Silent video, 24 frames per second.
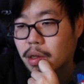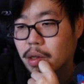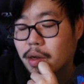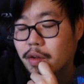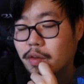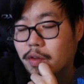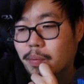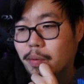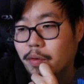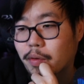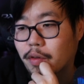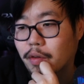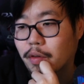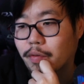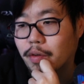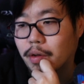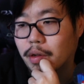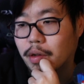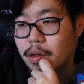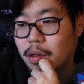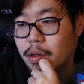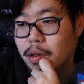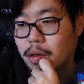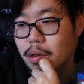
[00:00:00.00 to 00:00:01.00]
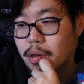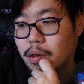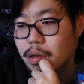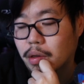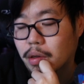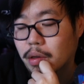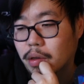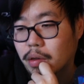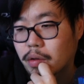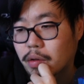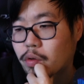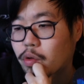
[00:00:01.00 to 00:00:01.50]
Not specifically,
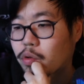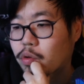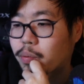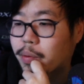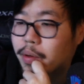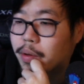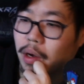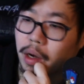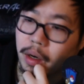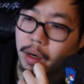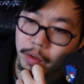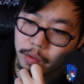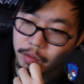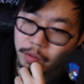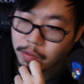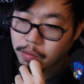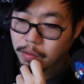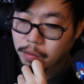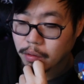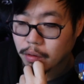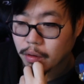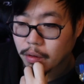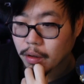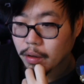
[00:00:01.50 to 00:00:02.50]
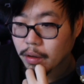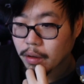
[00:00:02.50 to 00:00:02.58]
to be honest.